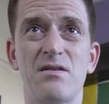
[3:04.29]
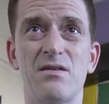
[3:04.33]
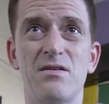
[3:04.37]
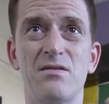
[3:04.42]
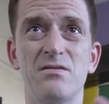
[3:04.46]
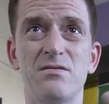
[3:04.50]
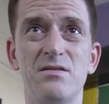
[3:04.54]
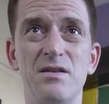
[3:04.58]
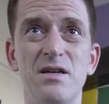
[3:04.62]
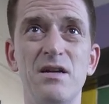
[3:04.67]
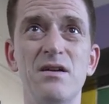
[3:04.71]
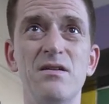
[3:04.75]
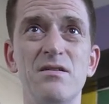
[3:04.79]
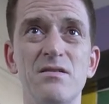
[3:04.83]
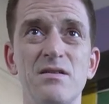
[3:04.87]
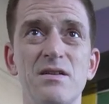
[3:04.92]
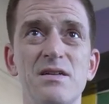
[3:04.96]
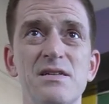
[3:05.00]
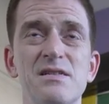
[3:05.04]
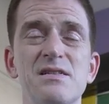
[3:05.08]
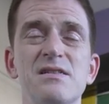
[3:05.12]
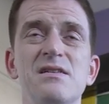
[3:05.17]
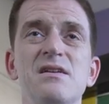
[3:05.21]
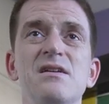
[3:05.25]

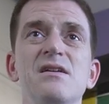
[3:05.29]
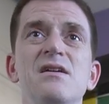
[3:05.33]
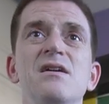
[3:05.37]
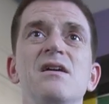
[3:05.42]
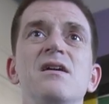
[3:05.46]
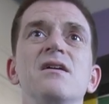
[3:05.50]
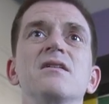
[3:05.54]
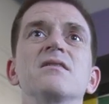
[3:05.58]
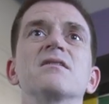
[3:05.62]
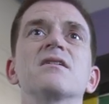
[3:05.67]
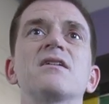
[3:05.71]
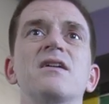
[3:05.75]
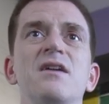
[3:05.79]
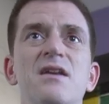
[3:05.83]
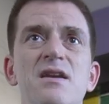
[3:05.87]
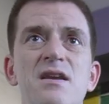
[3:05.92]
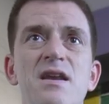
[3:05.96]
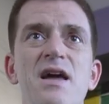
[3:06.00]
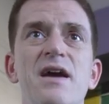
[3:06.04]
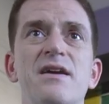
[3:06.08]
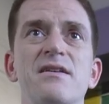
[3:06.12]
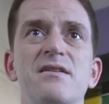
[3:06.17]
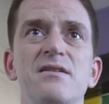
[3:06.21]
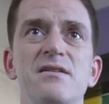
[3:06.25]
clearly seeing the
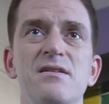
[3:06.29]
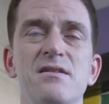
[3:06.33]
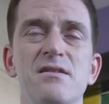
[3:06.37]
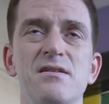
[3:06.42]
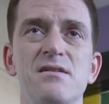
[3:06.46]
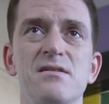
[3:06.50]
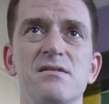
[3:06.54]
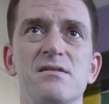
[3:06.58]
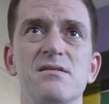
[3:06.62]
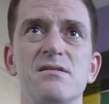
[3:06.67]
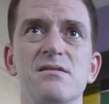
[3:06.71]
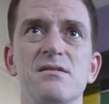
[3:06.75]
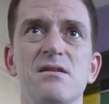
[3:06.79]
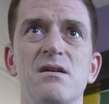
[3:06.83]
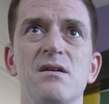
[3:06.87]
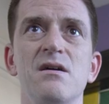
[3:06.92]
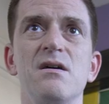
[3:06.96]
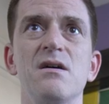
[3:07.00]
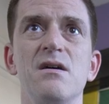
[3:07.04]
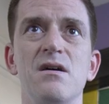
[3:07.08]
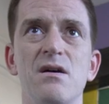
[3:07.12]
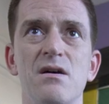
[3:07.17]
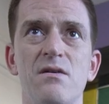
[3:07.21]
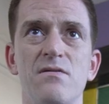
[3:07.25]
connectedness
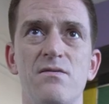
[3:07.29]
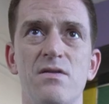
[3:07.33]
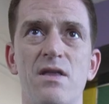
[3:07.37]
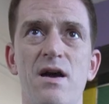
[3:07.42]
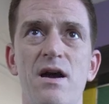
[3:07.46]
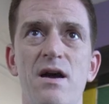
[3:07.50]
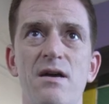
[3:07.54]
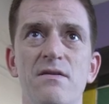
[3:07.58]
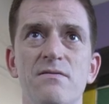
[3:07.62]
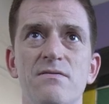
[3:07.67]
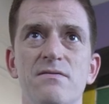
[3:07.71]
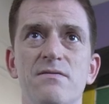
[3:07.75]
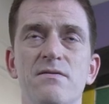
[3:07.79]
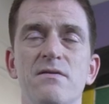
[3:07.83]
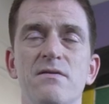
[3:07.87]
of life.